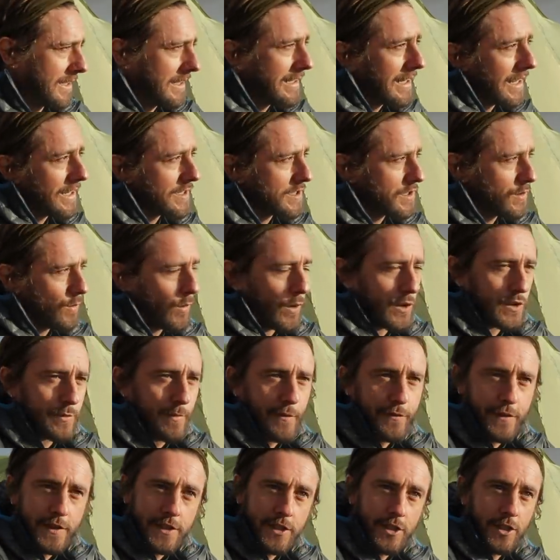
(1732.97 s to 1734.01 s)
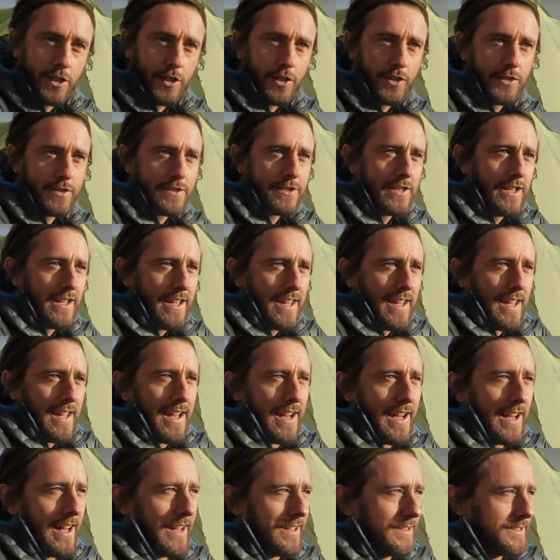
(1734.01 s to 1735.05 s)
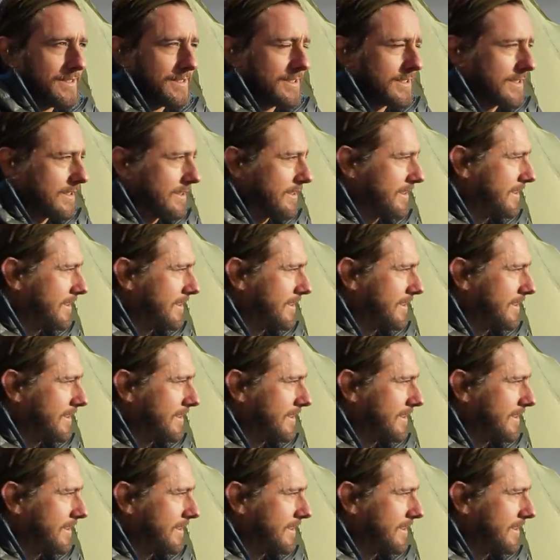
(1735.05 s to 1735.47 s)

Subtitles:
He likes to watch my videos, and